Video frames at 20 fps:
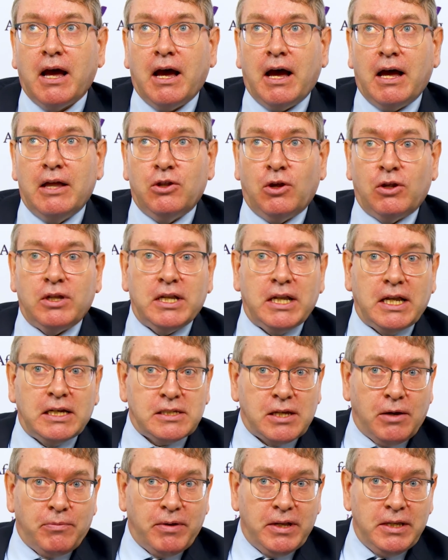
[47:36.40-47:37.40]

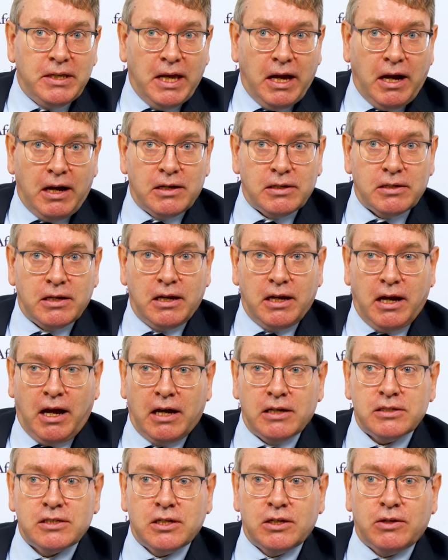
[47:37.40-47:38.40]
nonetheless, I will uh,
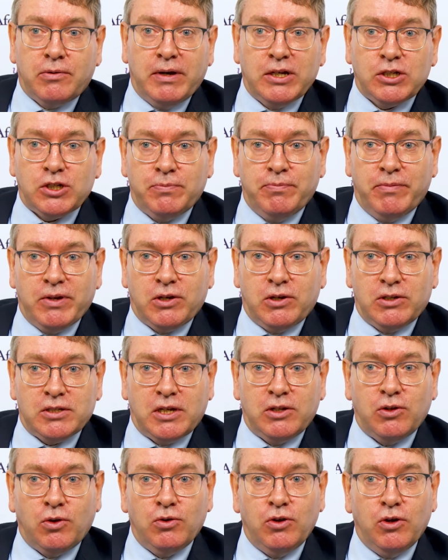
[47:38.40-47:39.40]
ask the question because I
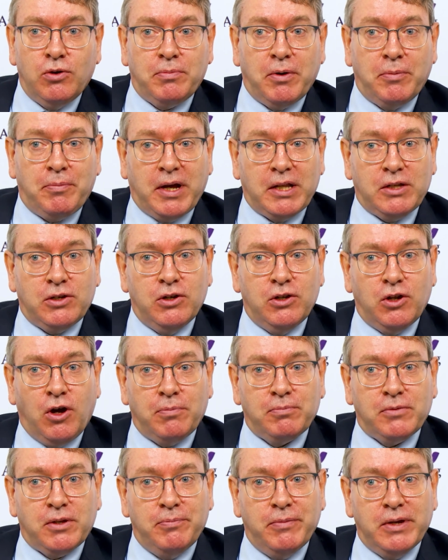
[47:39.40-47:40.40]
know you're a perpetual
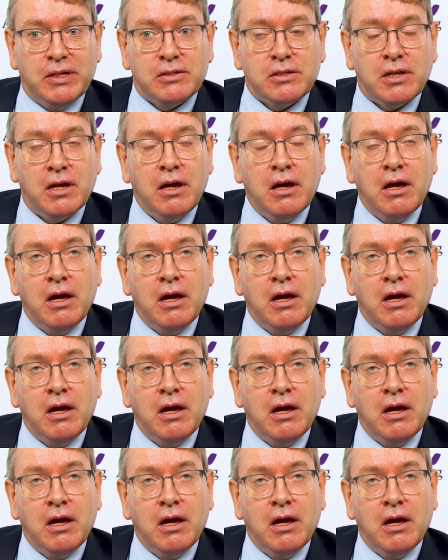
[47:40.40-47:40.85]
optimist.